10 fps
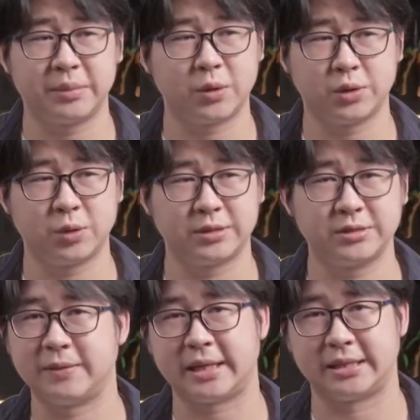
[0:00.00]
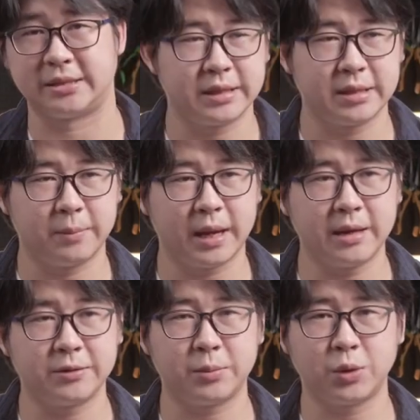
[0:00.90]
Although it's fake, in the
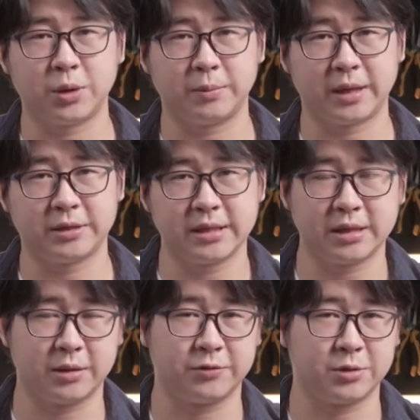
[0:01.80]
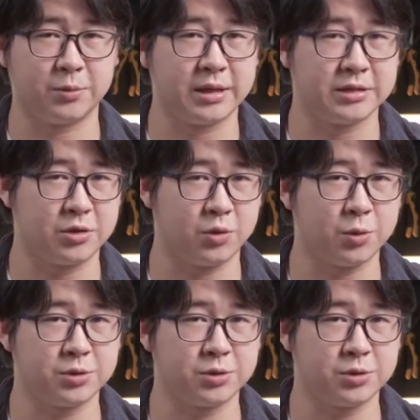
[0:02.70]
part of the motor mount, it offers players two